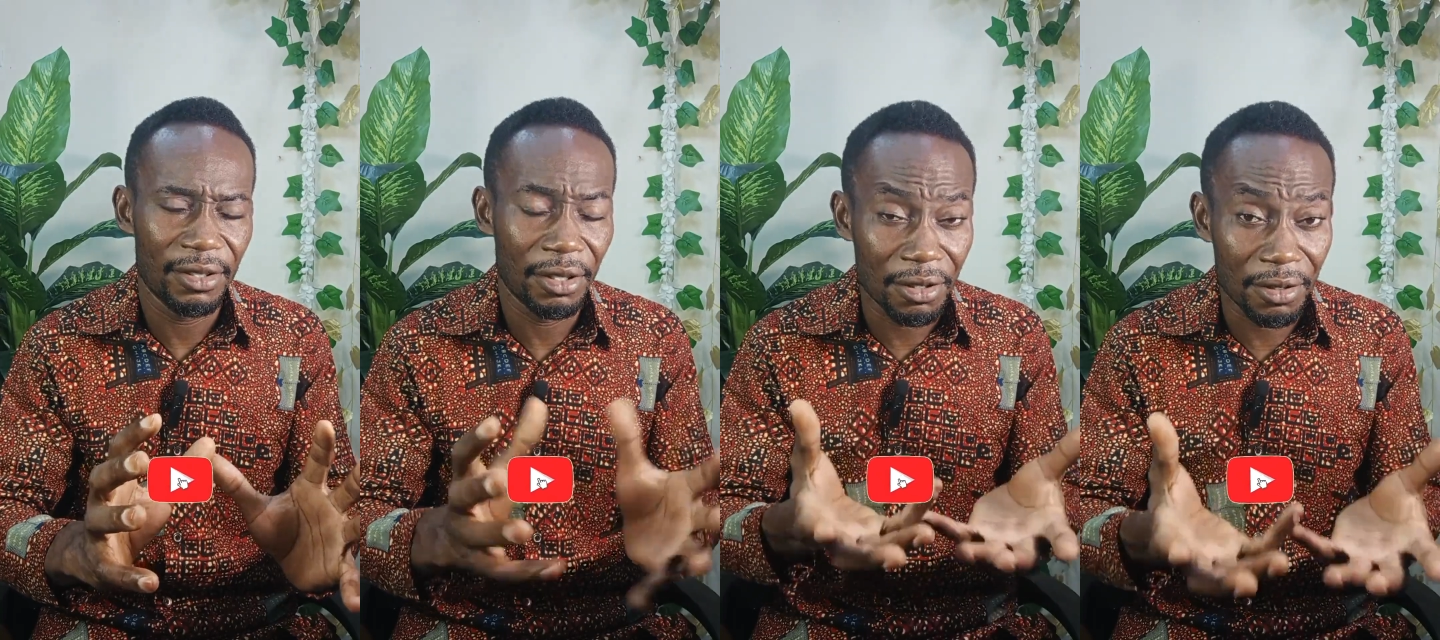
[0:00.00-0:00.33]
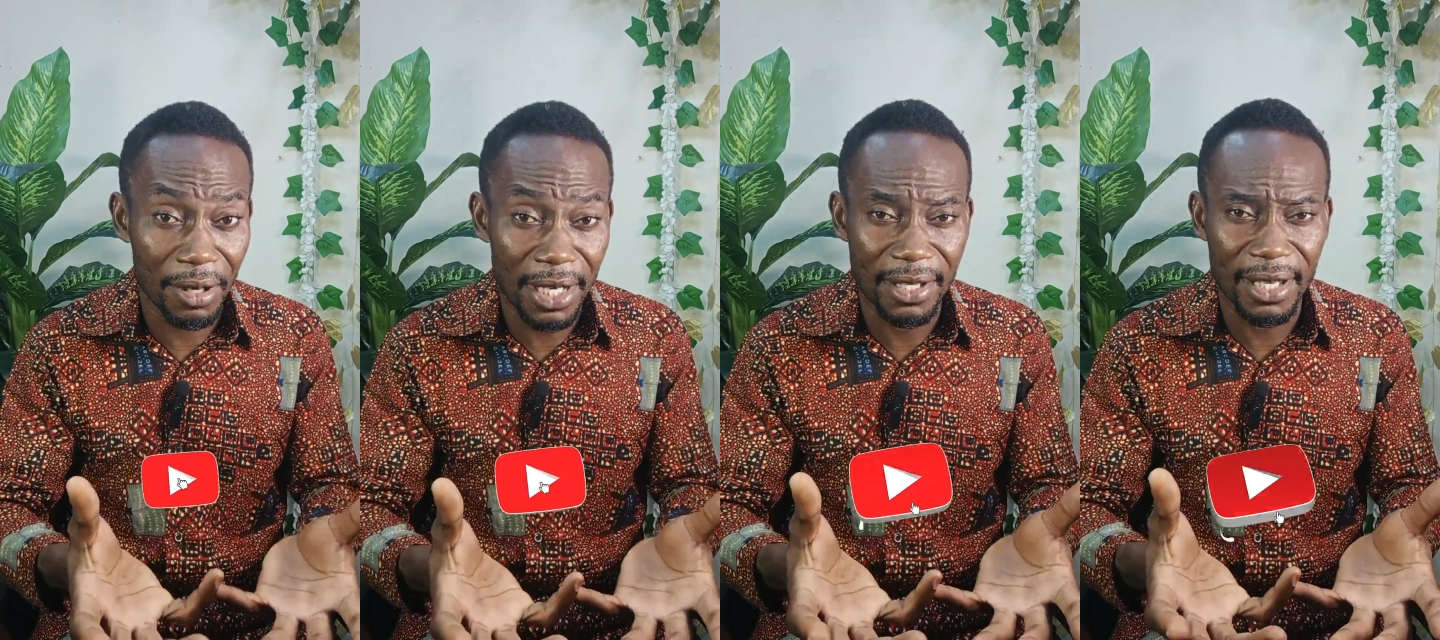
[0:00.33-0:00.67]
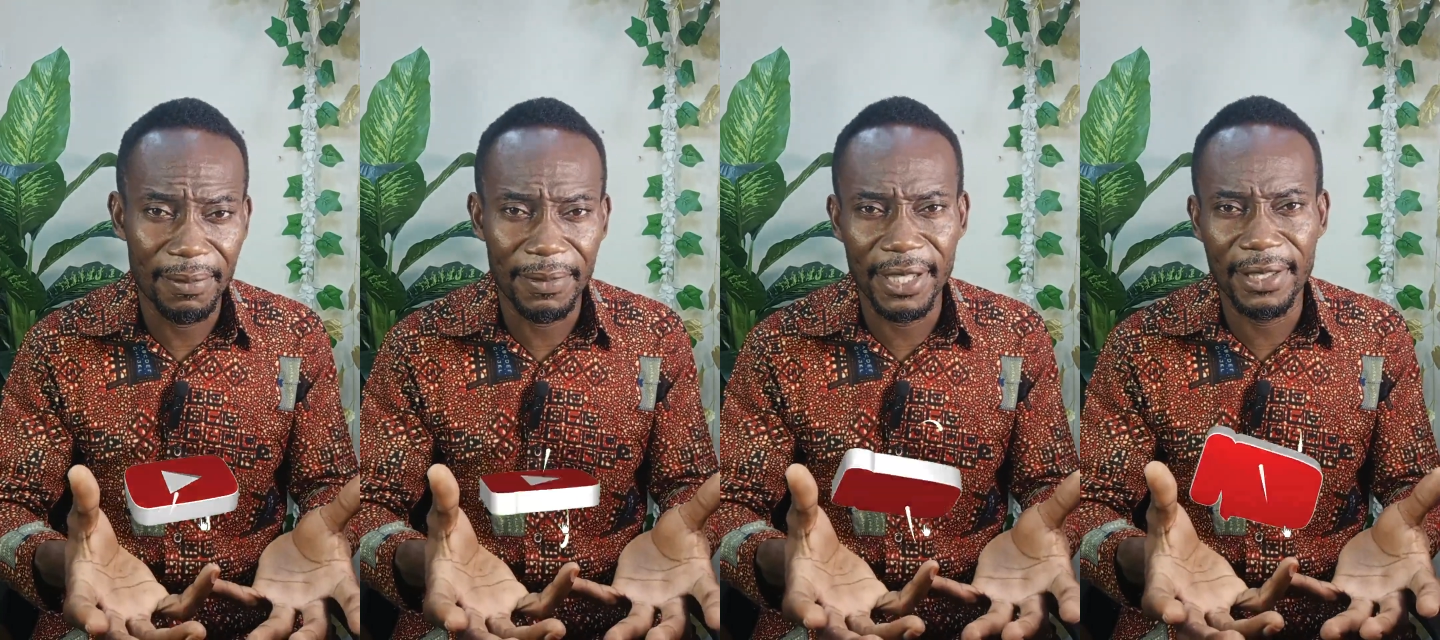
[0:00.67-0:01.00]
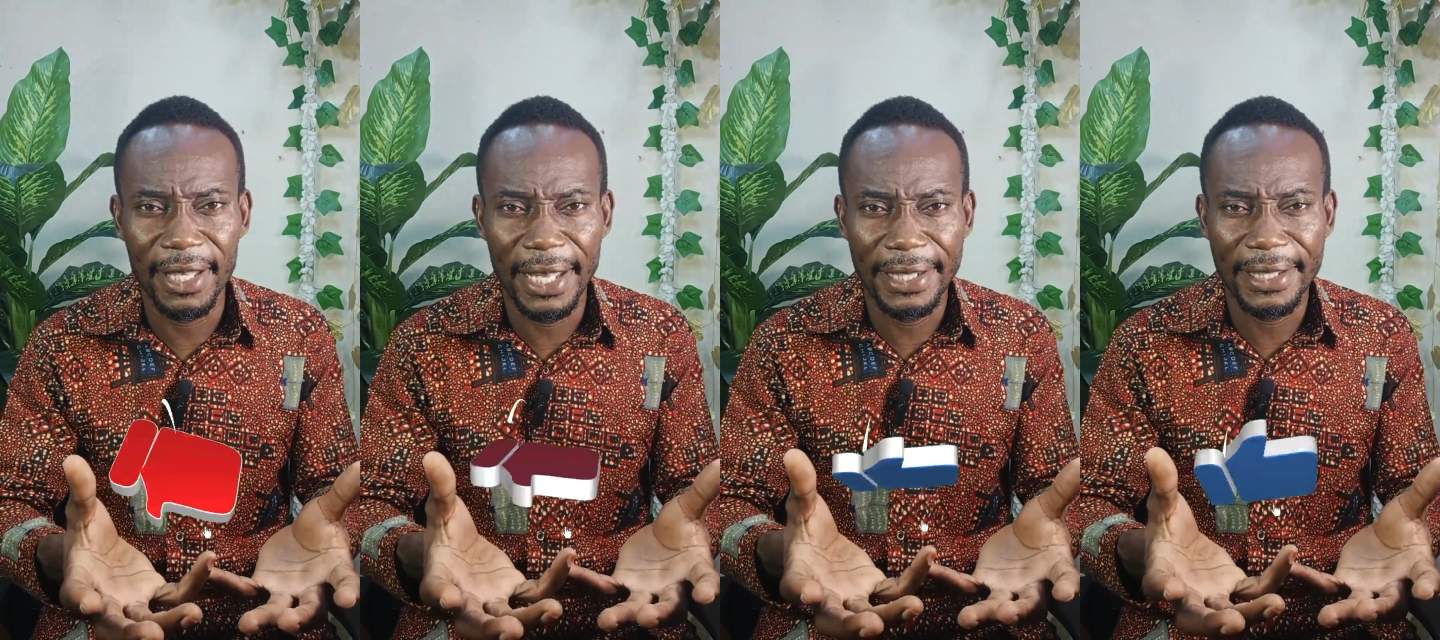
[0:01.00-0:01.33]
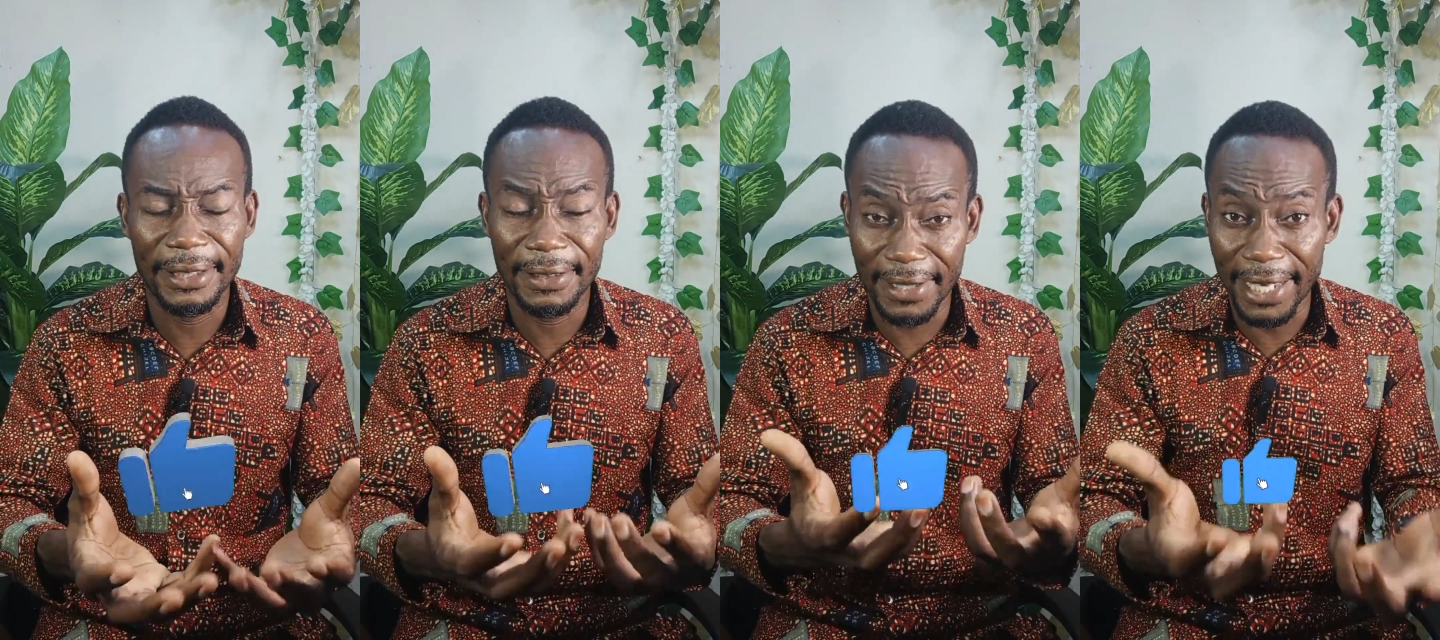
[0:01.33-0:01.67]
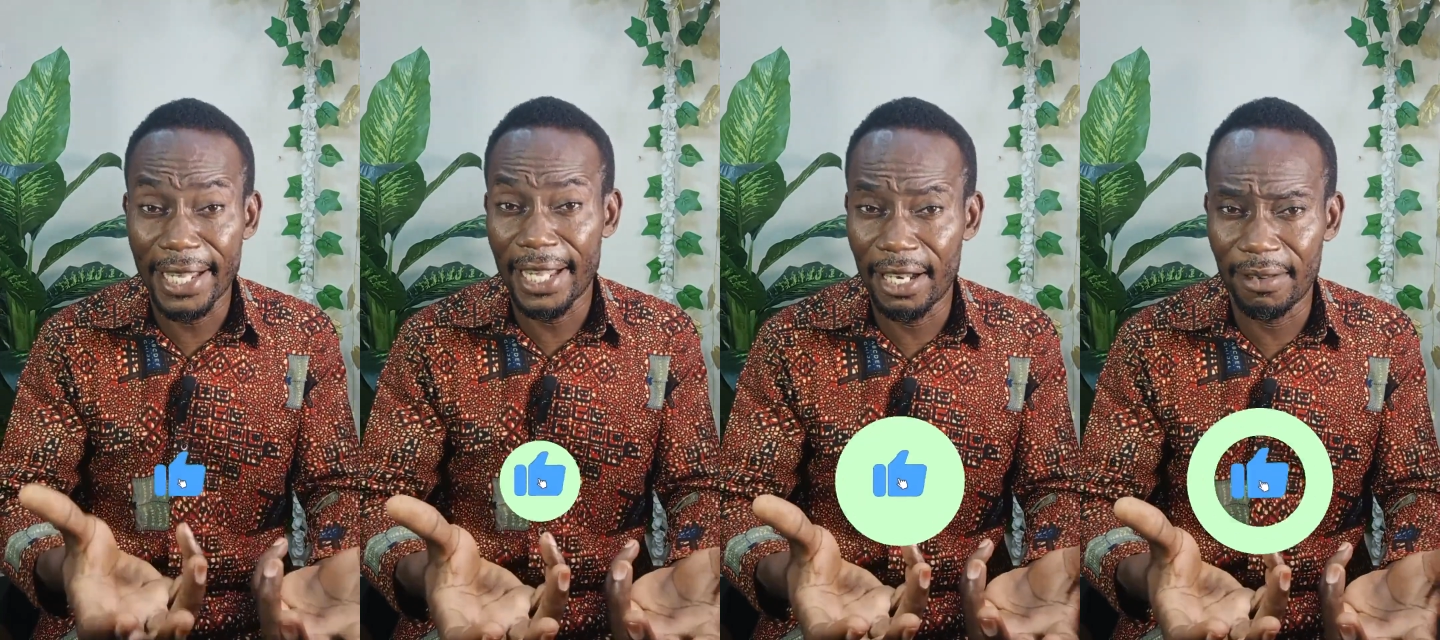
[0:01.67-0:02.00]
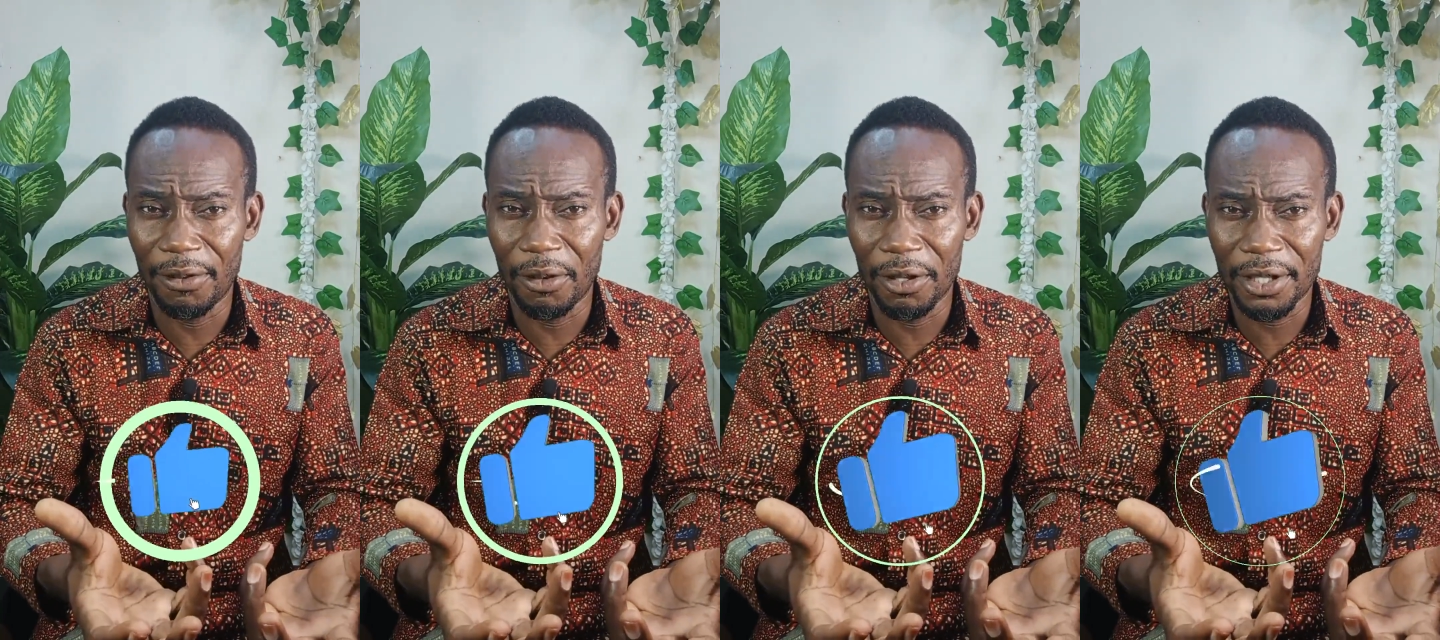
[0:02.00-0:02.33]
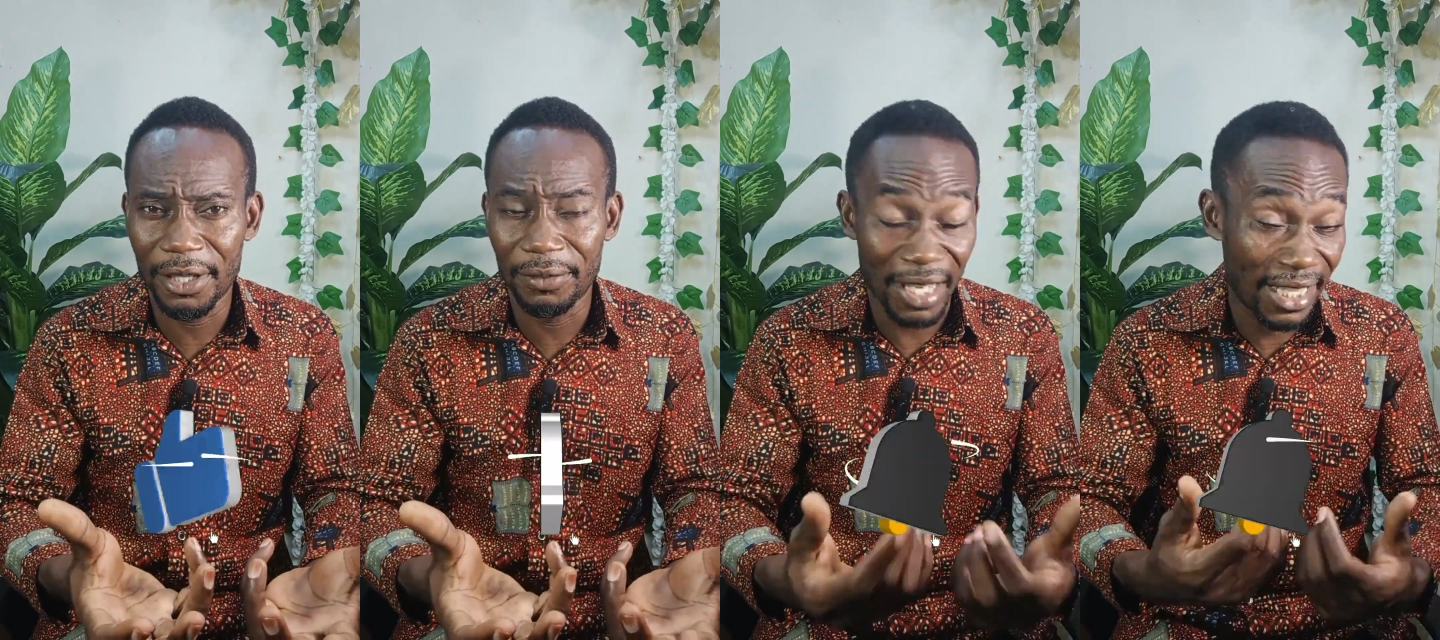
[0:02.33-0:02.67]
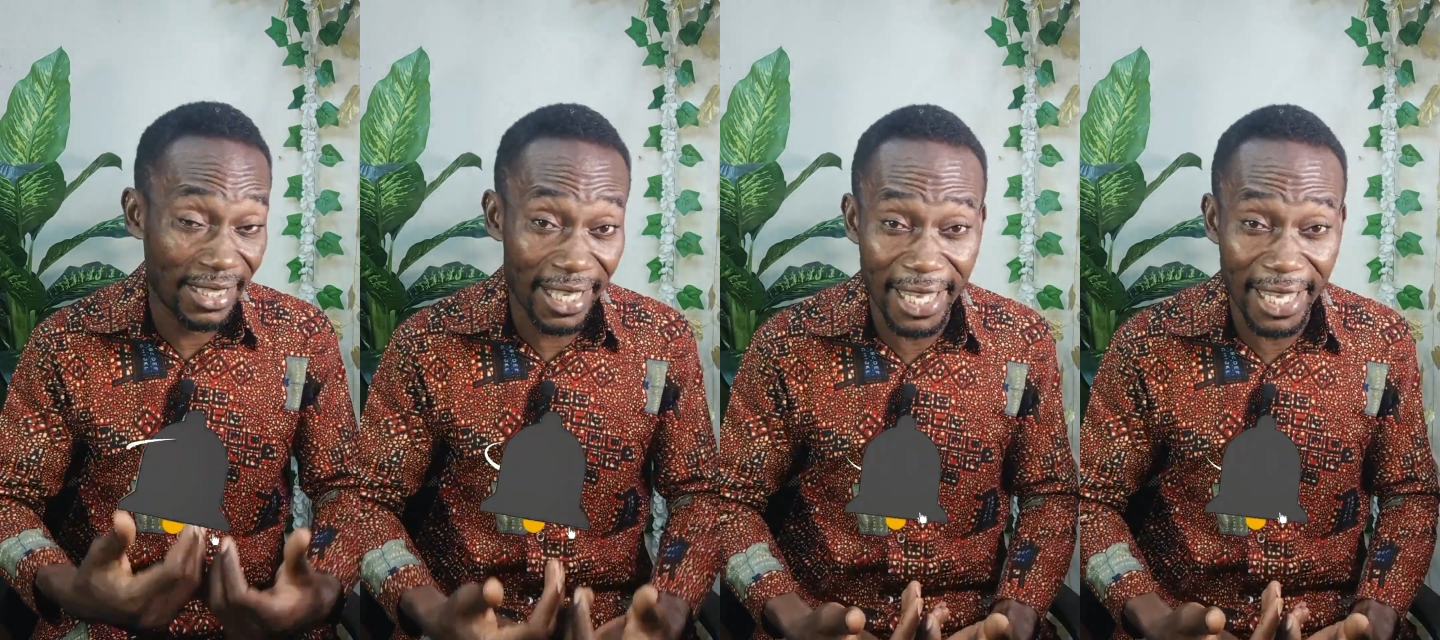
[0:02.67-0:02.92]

So you create something that they can afford and